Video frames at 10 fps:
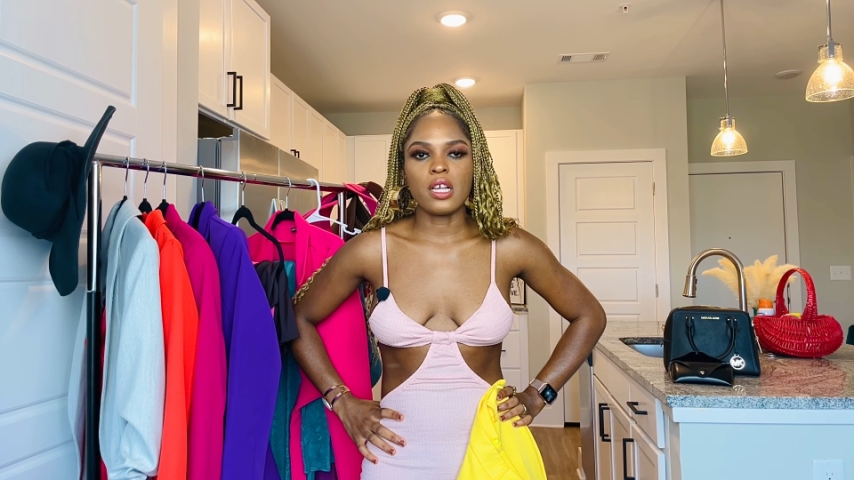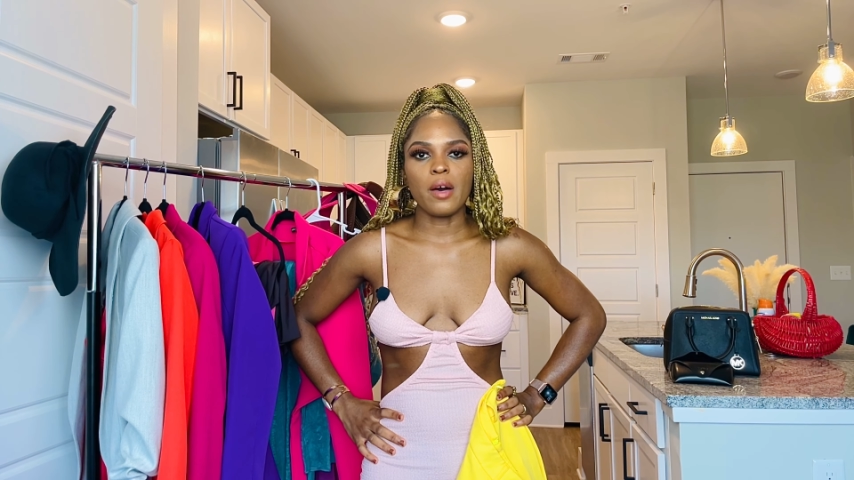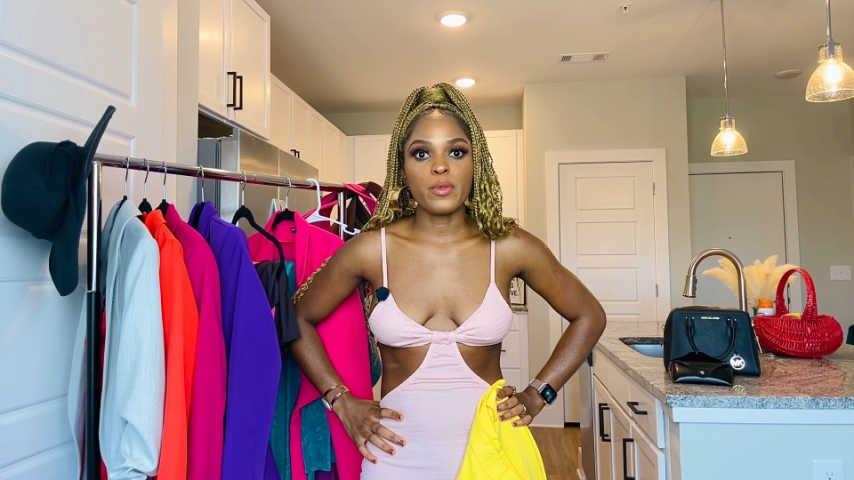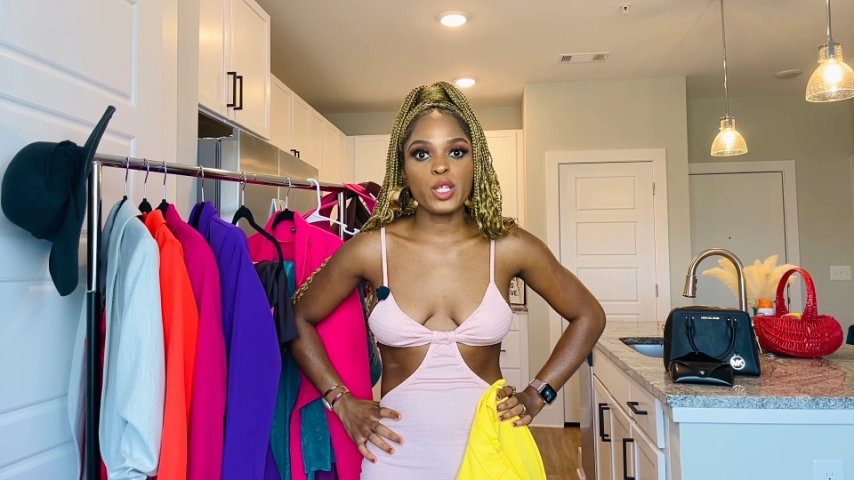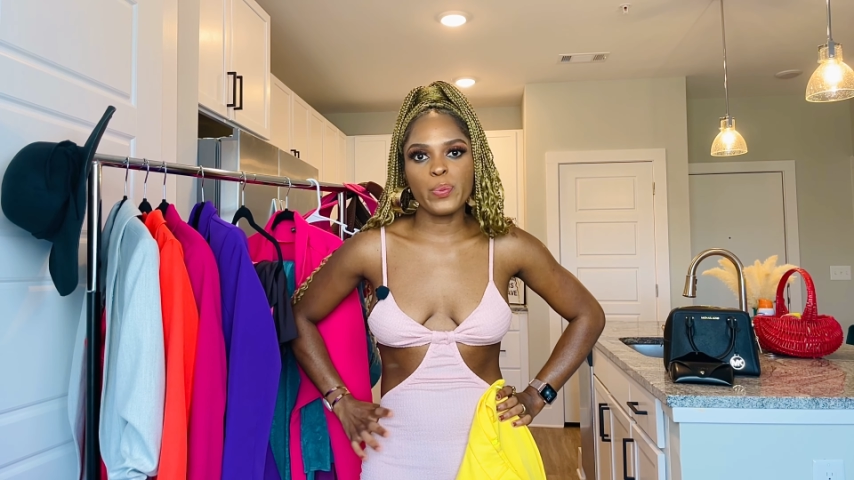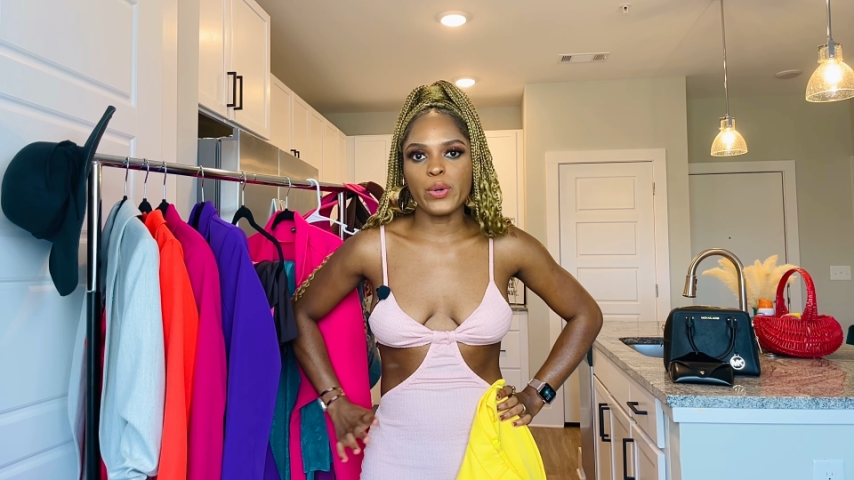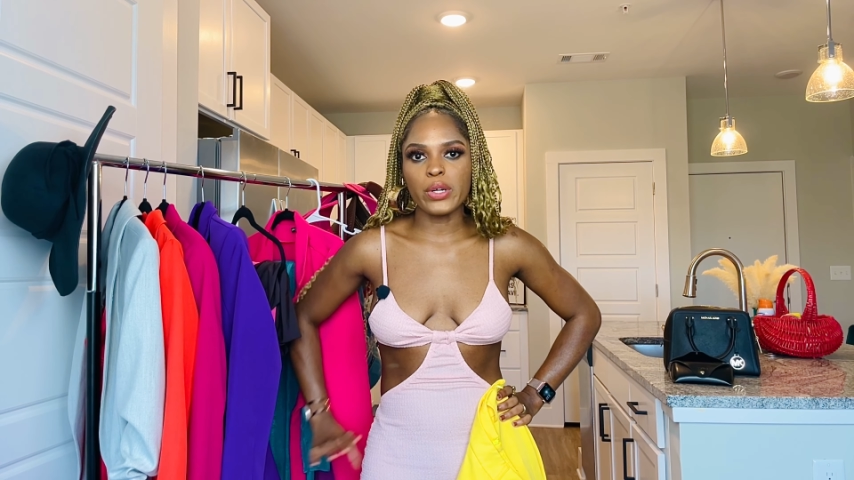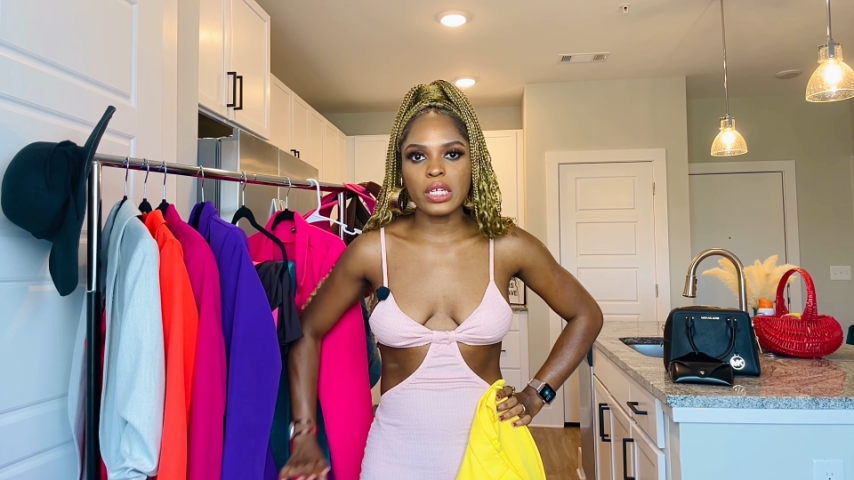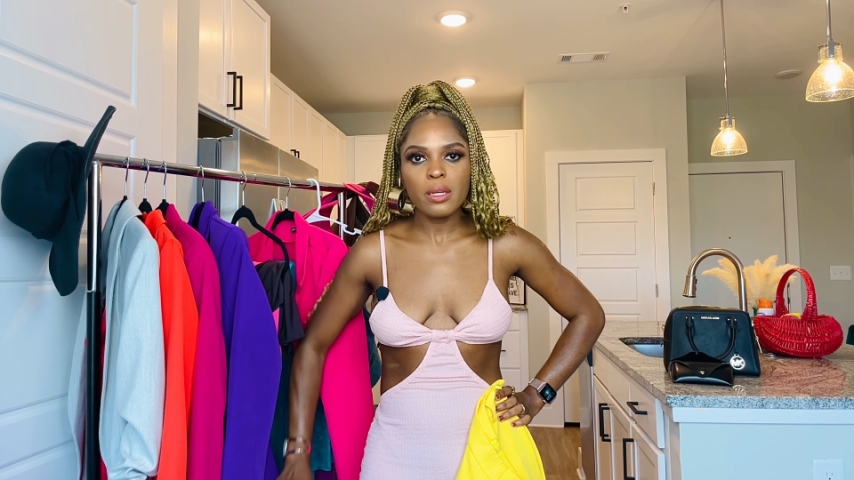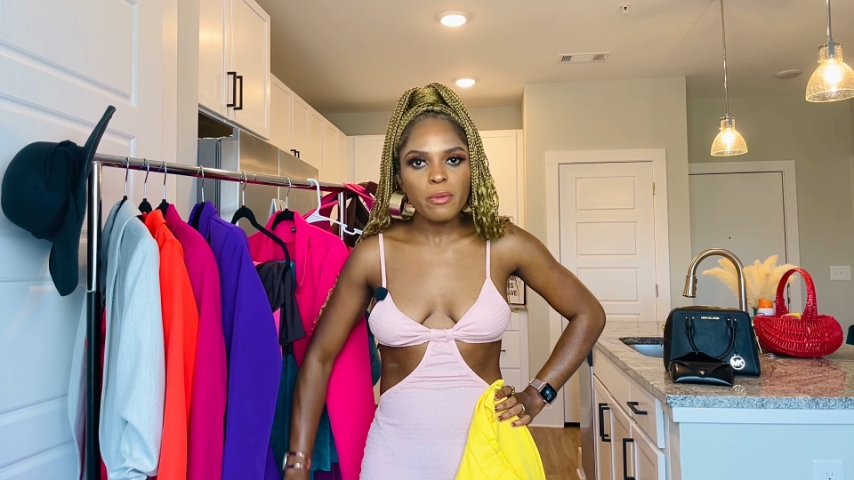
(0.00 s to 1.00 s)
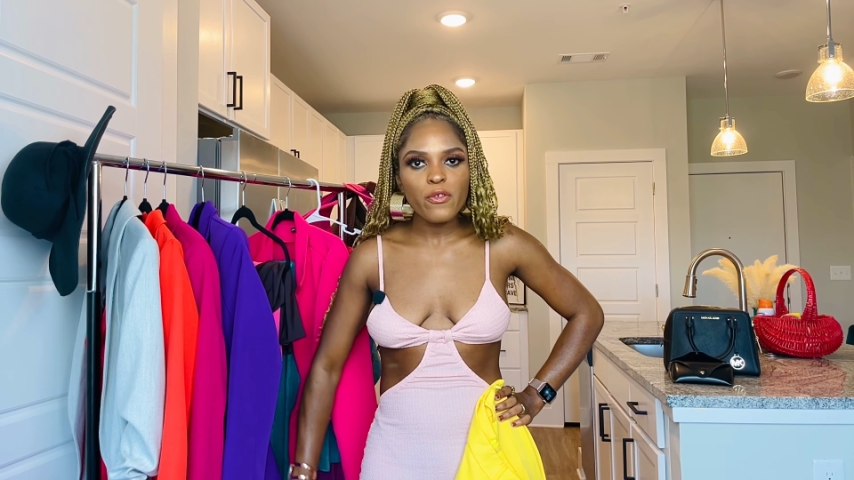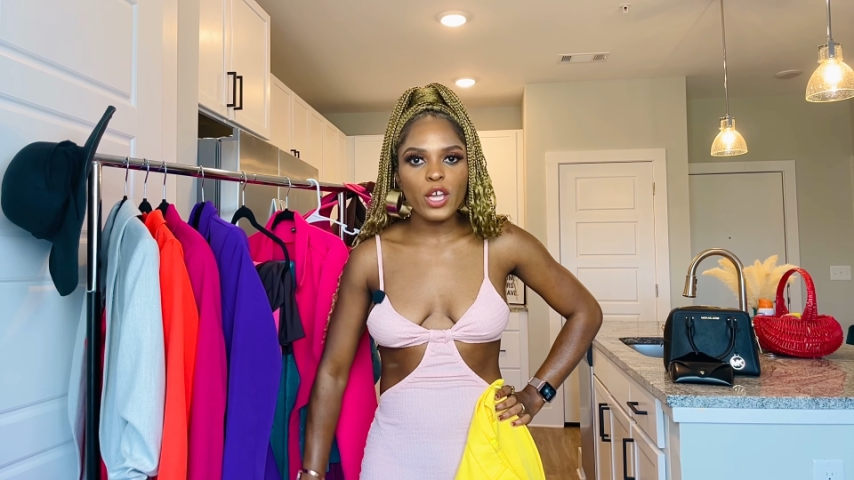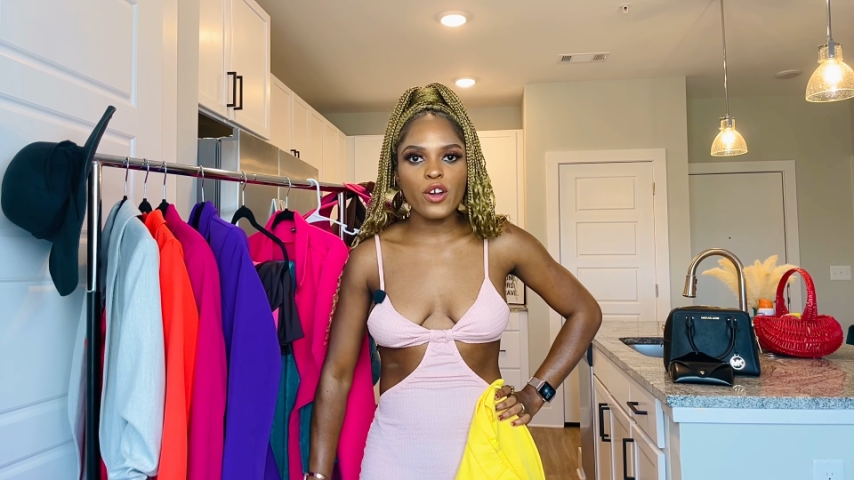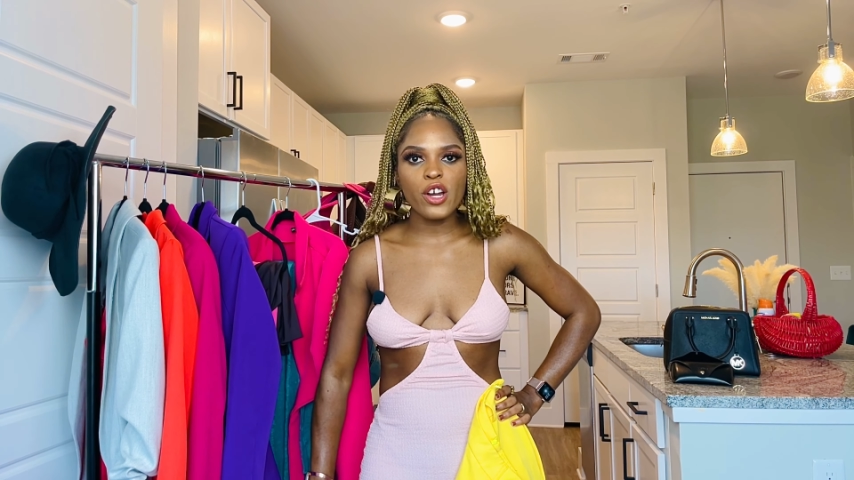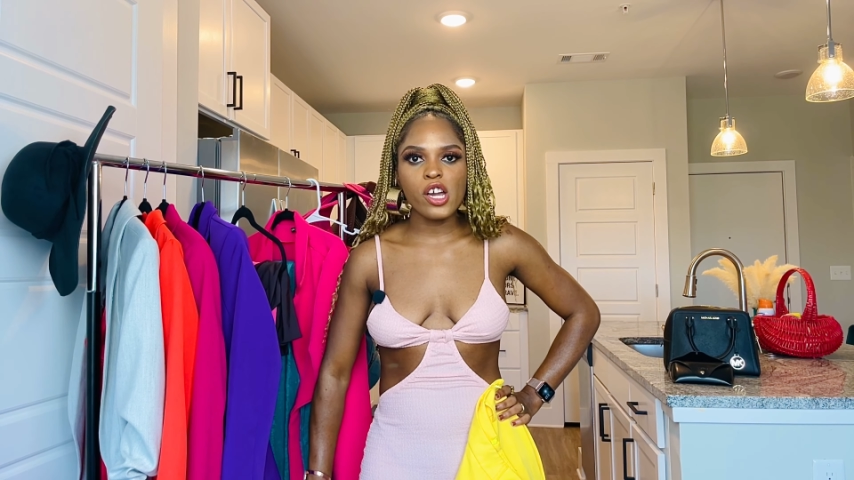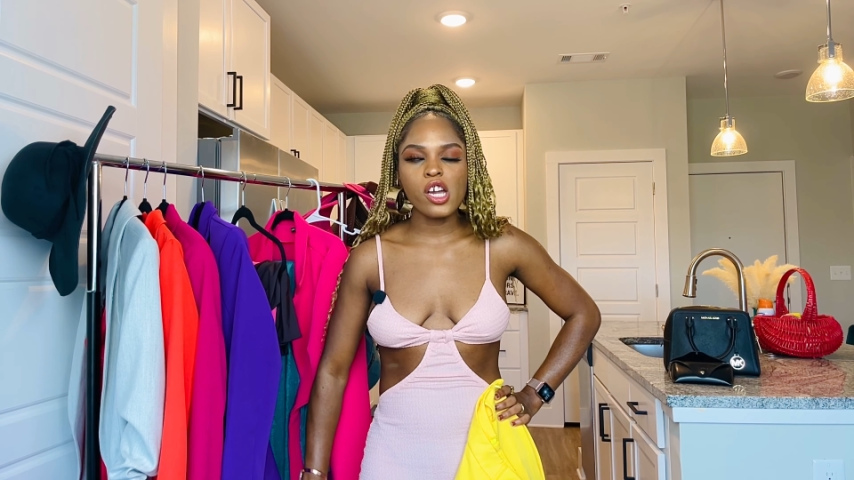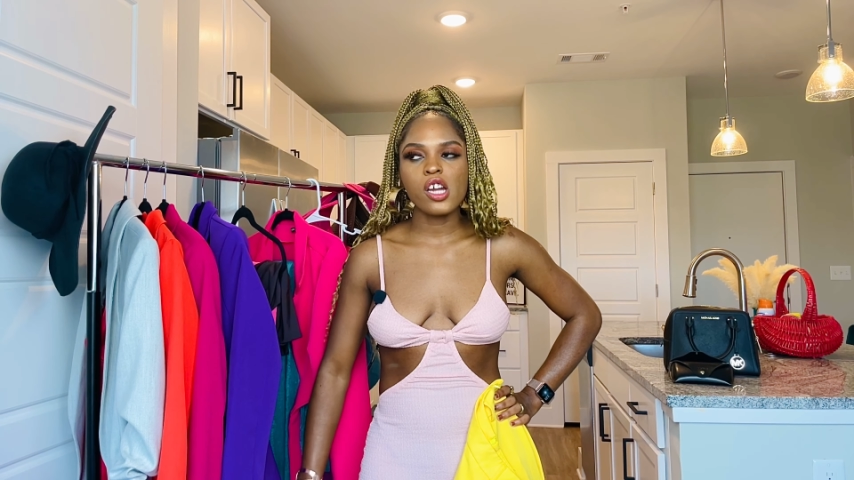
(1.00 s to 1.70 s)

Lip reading: spoon figure,